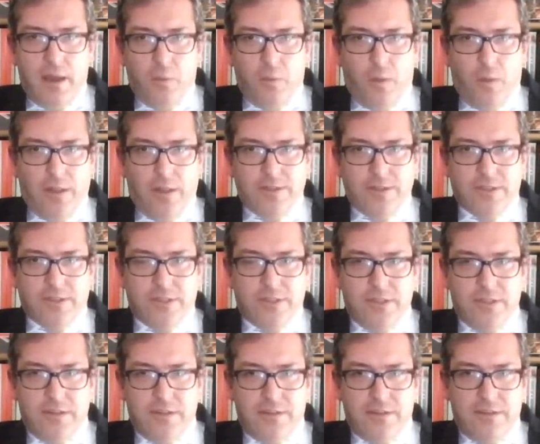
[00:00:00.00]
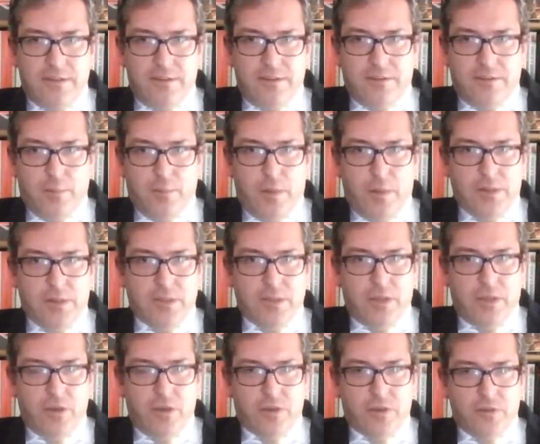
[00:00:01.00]
whilst the
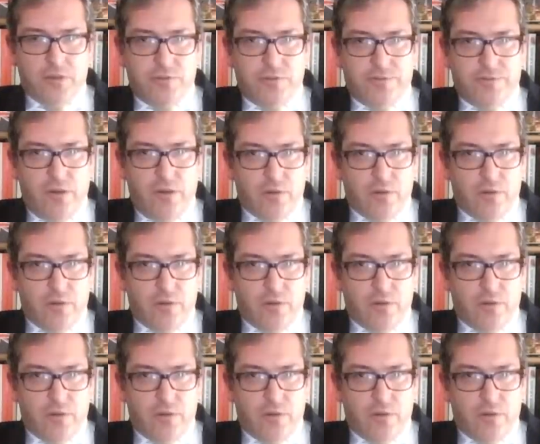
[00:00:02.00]
persecution of